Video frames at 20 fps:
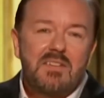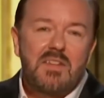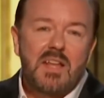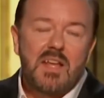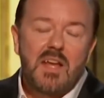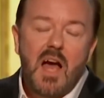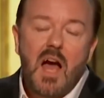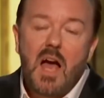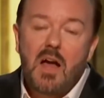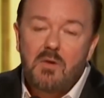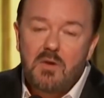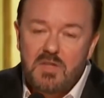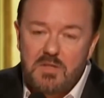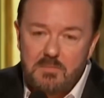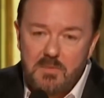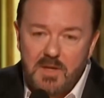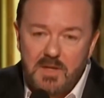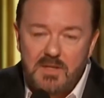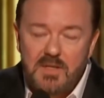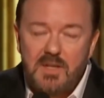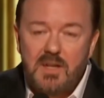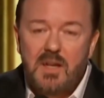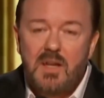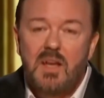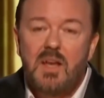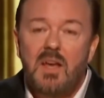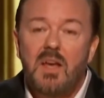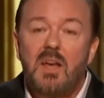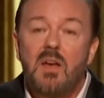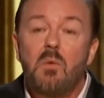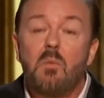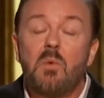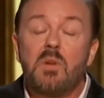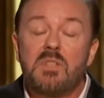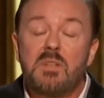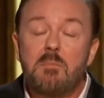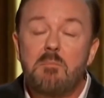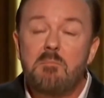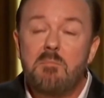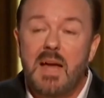The Irishman
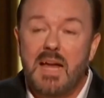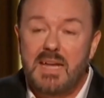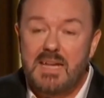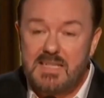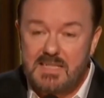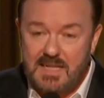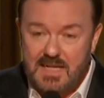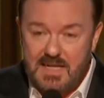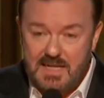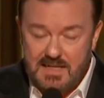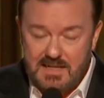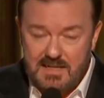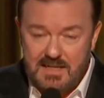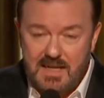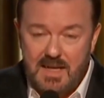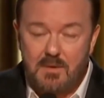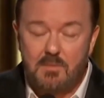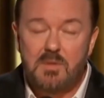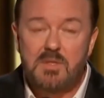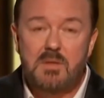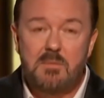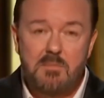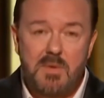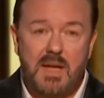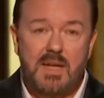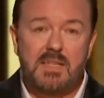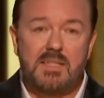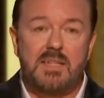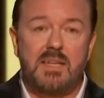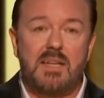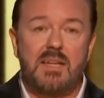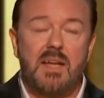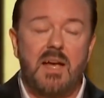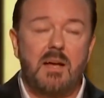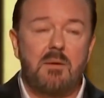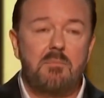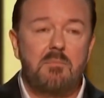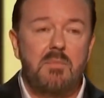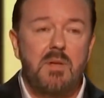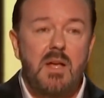was amazing. It was amazing.
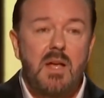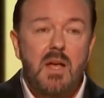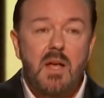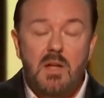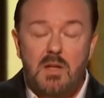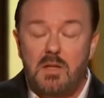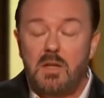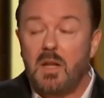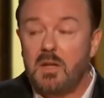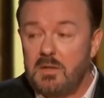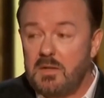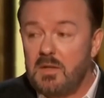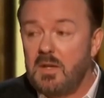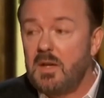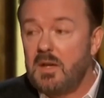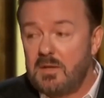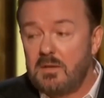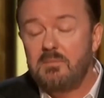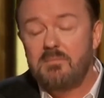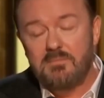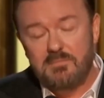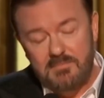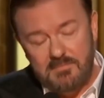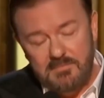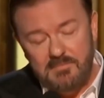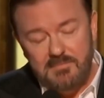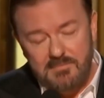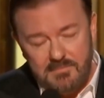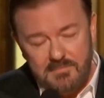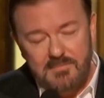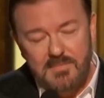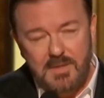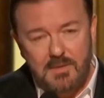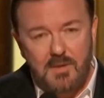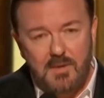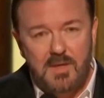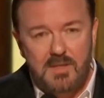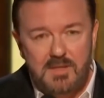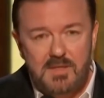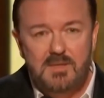Look,
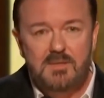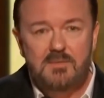it was.